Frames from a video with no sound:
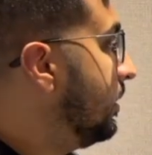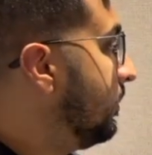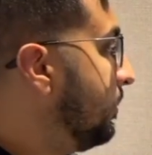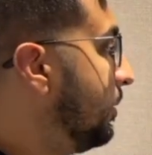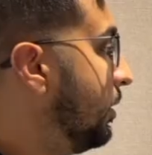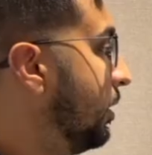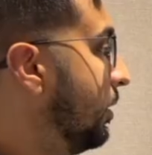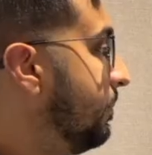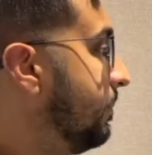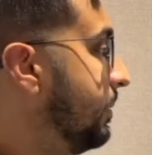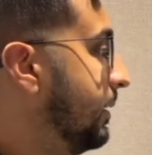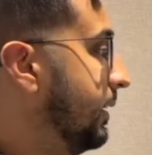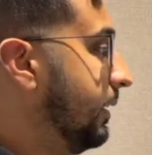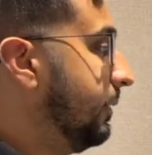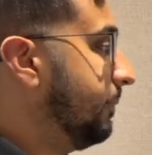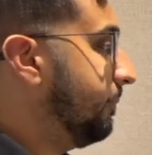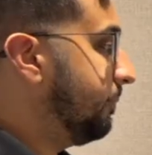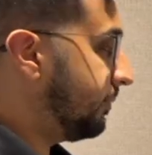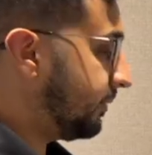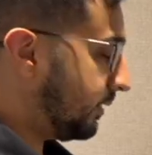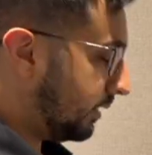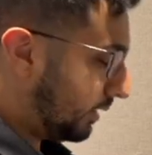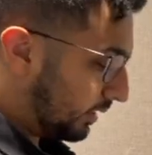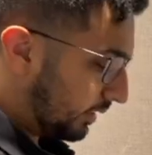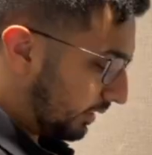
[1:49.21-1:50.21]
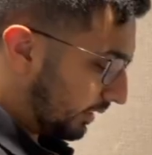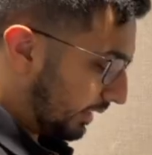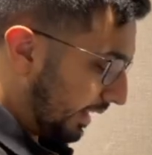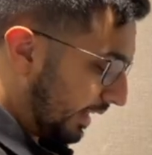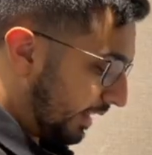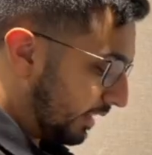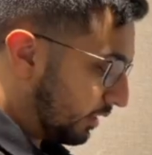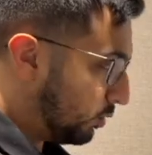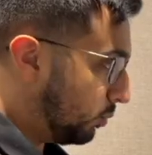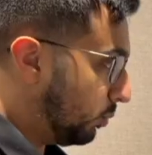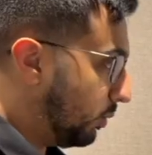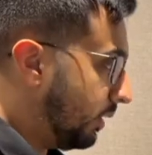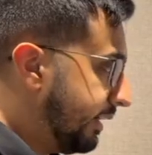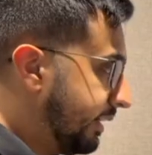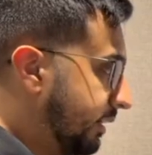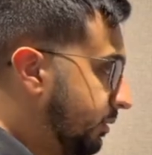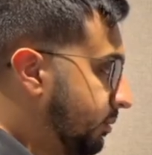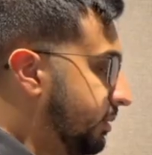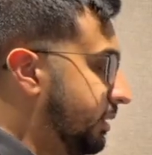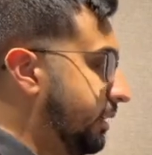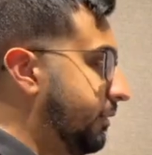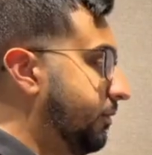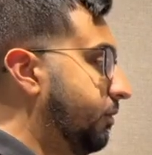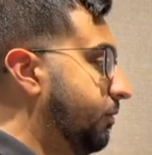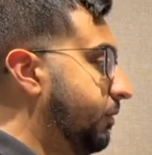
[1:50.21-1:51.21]
Part B, sketch y
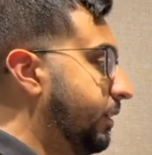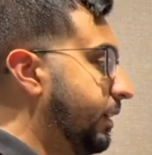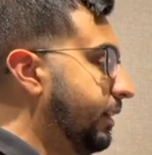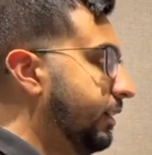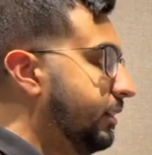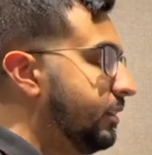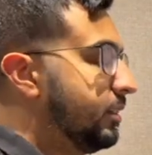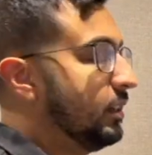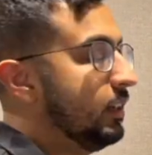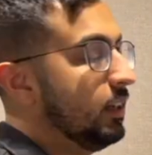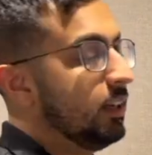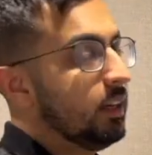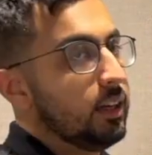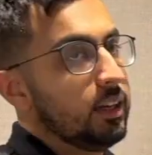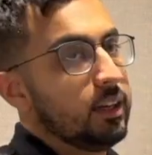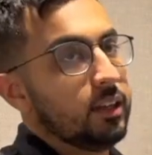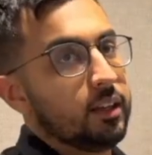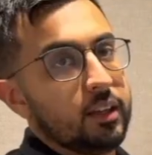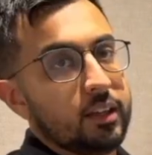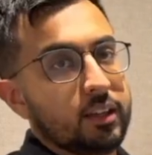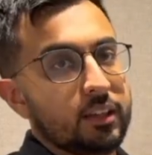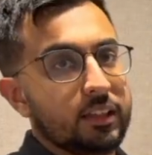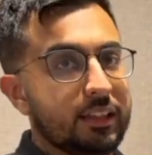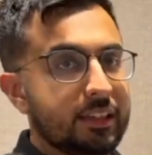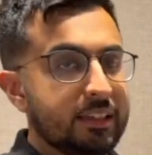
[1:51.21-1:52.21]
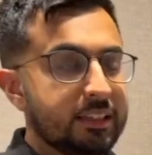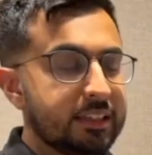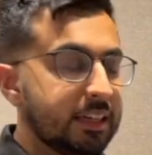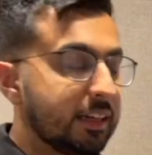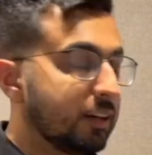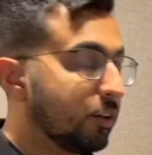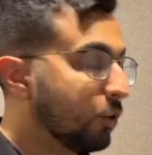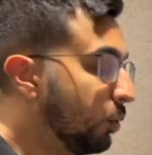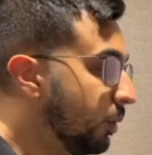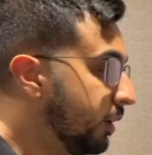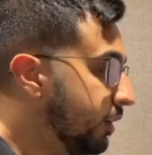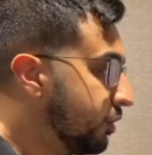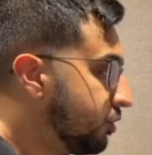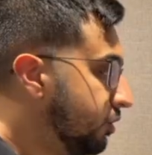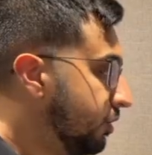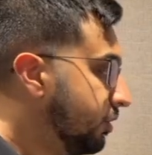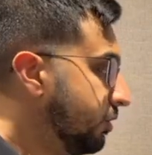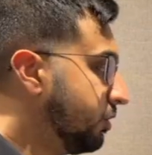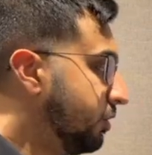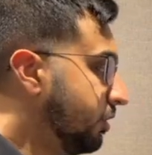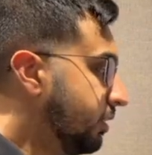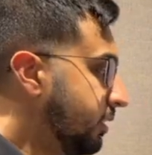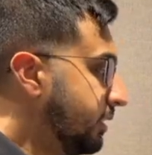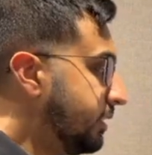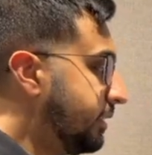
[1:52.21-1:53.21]
equals f of x. The exact question
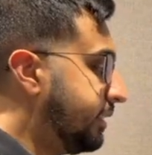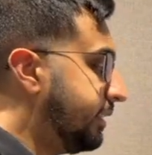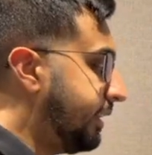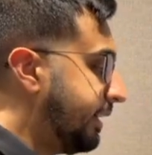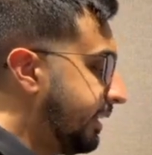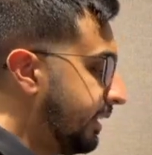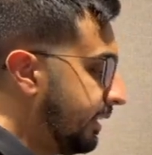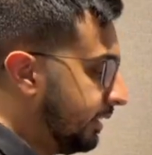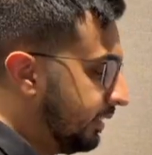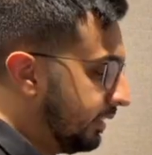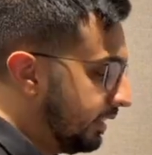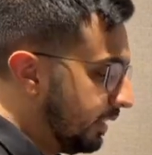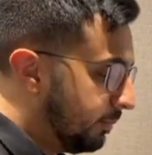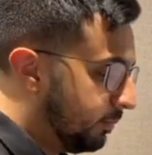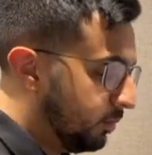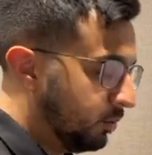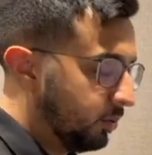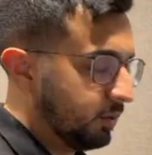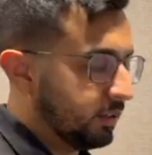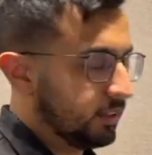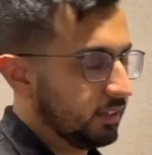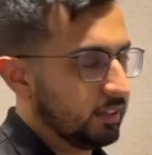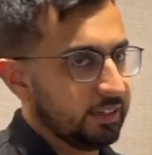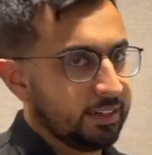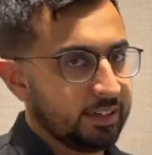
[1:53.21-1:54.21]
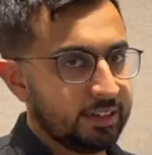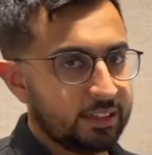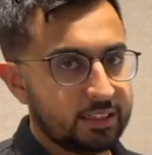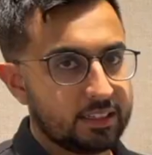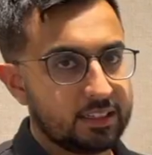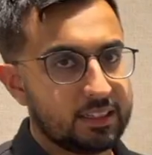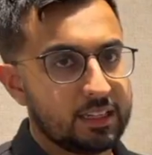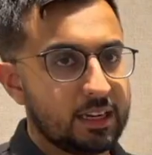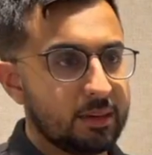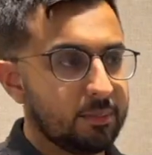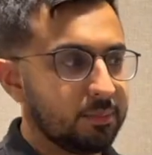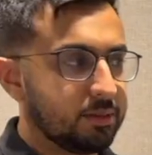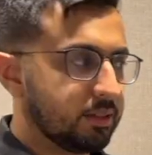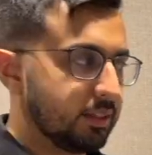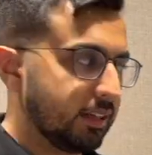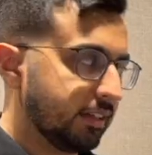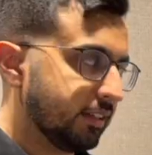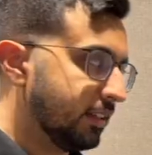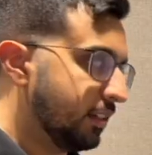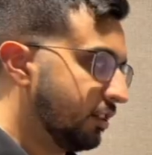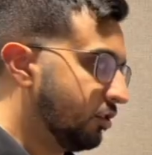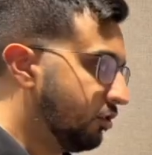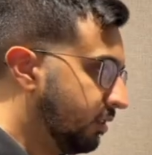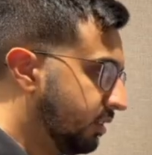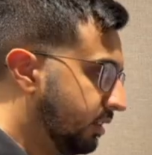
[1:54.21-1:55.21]
does say labeled with intercepts,
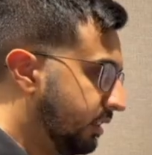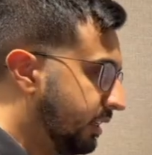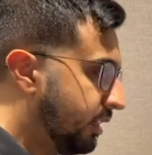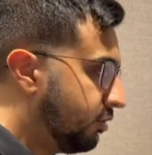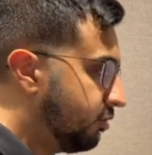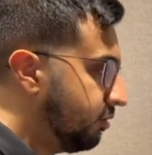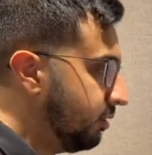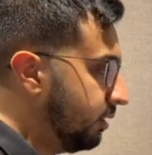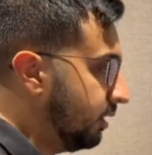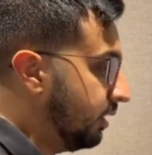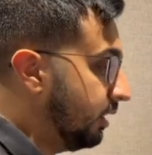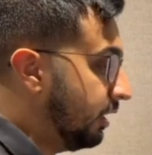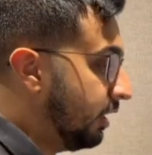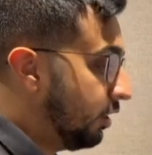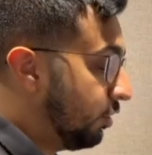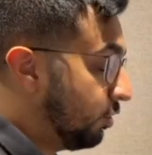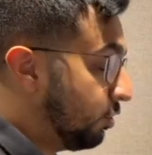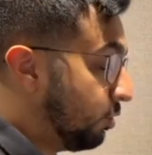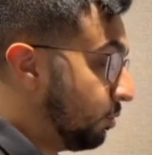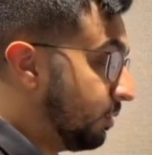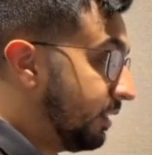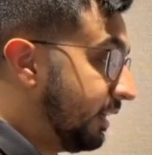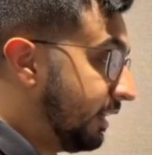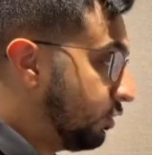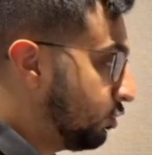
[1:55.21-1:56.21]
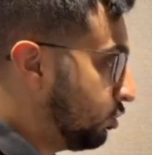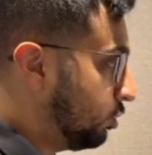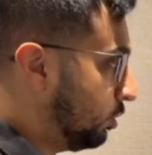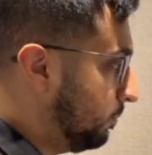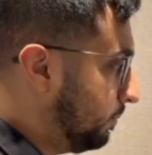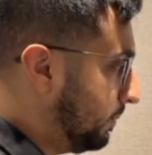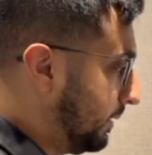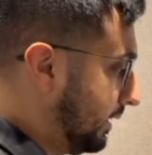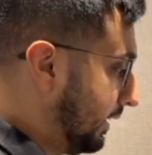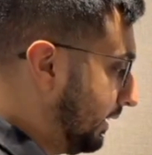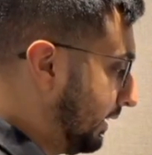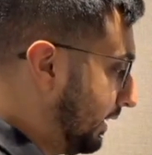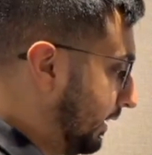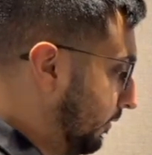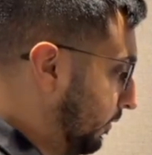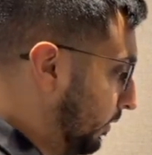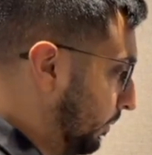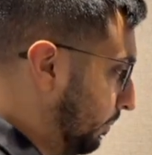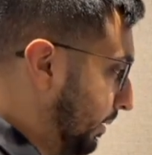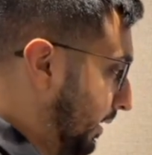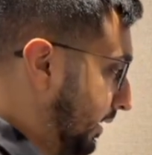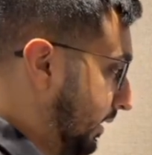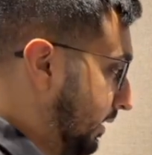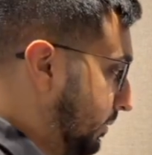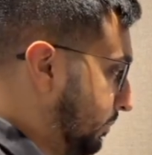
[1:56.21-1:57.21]
etc., though that should be a
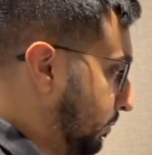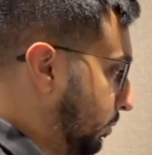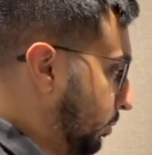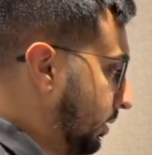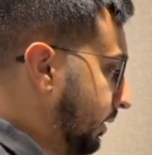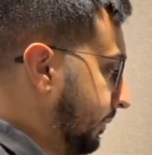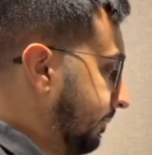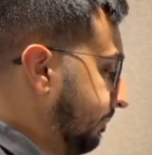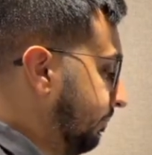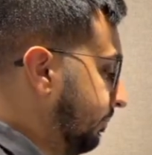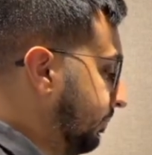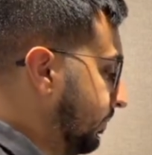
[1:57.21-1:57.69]
given by this point.